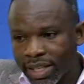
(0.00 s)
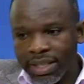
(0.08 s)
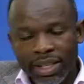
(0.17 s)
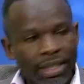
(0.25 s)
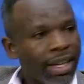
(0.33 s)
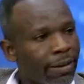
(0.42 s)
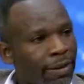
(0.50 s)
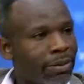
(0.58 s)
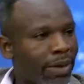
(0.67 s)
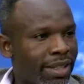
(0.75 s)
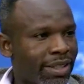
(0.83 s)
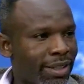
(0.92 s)

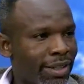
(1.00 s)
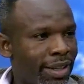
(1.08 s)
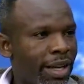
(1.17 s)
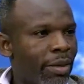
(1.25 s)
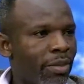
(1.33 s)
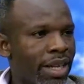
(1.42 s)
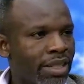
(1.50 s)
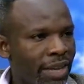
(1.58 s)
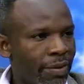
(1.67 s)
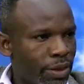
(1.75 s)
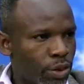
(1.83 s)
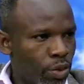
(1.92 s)
government must
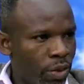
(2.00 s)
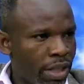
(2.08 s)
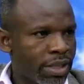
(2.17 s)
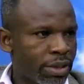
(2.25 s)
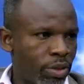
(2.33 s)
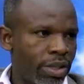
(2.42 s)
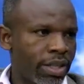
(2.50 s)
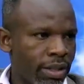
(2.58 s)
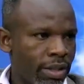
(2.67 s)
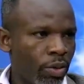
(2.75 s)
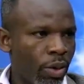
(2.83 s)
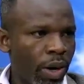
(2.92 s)
never do what he's doing,
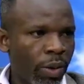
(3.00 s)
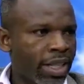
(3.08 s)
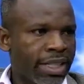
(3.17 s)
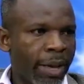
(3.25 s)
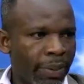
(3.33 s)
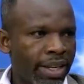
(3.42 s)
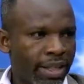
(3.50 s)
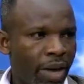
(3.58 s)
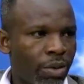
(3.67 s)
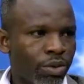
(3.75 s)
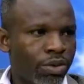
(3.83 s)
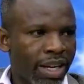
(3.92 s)
what is happening now
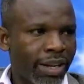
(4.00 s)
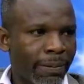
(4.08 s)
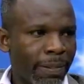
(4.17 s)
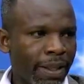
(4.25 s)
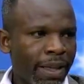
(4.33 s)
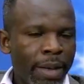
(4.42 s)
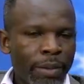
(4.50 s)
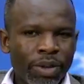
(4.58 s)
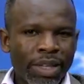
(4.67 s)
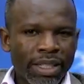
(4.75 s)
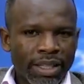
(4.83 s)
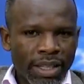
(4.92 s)
today. Well,
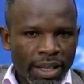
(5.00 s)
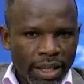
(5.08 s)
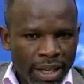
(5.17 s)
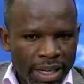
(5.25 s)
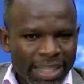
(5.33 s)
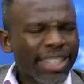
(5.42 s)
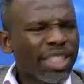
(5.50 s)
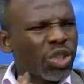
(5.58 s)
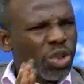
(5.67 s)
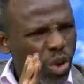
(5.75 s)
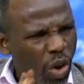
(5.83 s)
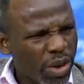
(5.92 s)
that is creating
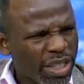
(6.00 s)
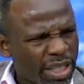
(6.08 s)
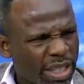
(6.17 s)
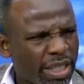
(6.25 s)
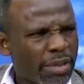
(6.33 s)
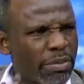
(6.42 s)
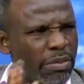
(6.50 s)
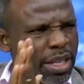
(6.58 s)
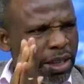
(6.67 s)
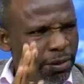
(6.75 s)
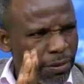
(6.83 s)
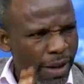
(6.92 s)
toxic
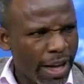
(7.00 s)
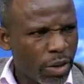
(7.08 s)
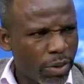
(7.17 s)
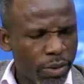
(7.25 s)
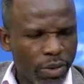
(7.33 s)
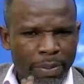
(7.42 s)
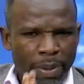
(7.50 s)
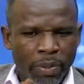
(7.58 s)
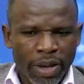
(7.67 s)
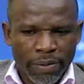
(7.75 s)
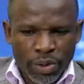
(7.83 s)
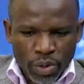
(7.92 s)
environment where people
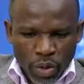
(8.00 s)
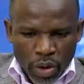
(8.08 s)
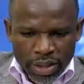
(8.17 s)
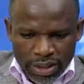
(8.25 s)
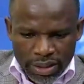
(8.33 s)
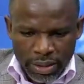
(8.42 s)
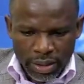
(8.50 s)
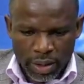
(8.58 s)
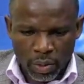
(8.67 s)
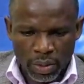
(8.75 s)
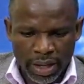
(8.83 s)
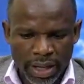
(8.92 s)
have drawn
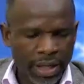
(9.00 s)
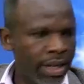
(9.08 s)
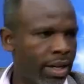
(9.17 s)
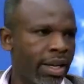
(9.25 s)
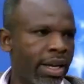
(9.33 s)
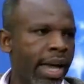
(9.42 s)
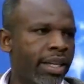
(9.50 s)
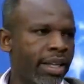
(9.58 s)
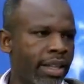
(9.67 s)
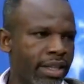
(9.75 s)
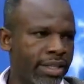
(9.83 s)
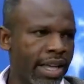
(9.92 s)
a line in
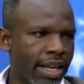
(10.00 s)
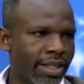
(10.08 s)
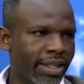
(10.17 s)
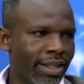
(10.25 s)
the sand.